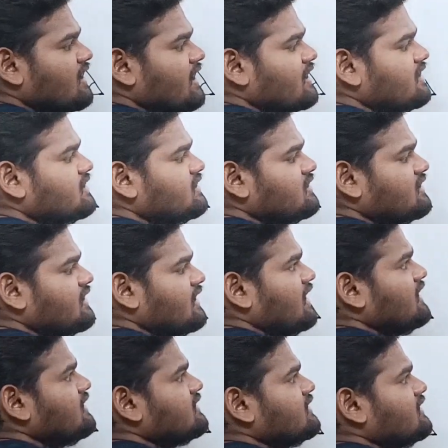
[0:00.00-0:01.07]
Head,
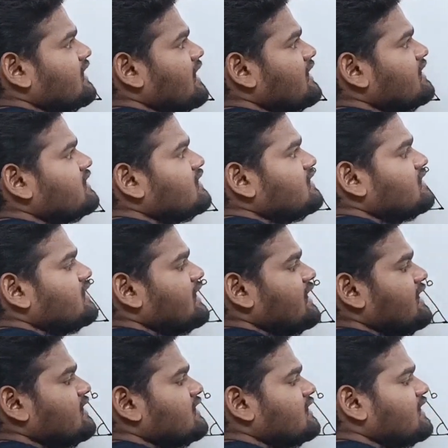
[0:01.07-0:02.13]
tail, head,
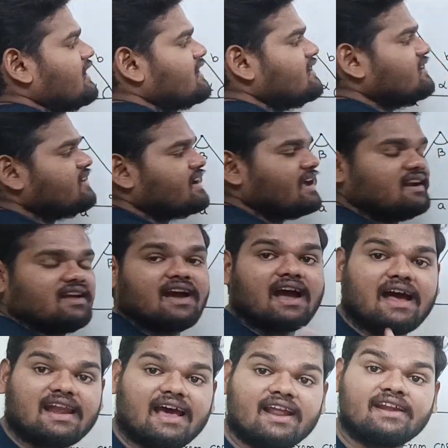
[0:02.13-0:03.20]
tail, head, tail.
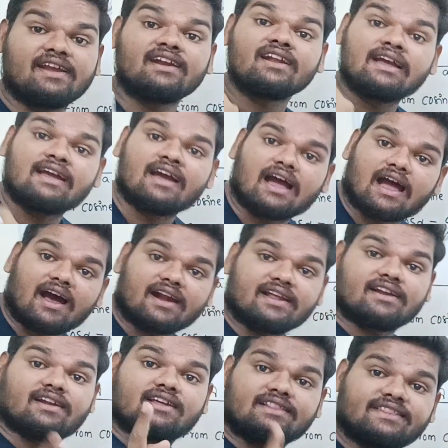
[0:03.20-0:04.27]
All are in
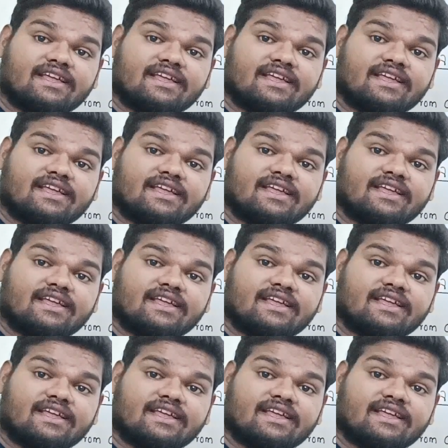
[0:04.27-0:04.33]
order.